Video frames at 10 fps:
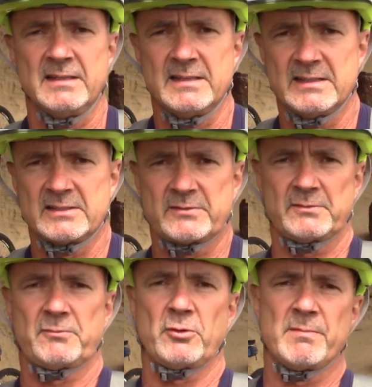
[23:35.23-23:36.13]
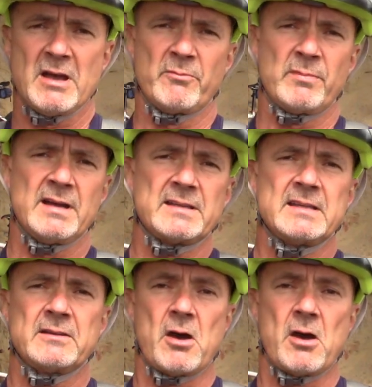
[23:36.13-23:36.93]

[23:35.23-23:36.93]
is for mountain biking